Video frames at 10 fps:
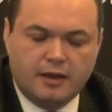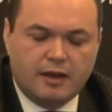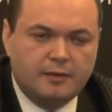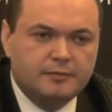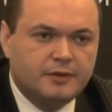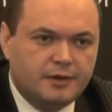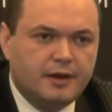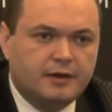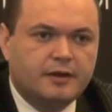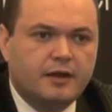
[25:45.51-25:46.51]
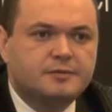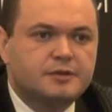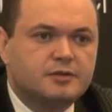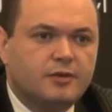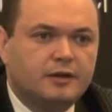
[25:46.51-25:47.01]
income in real
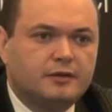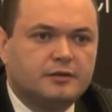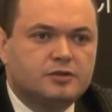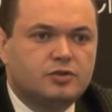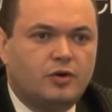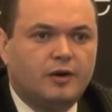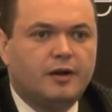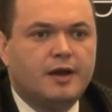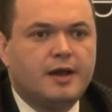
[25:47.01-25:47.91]
terms is quite strong.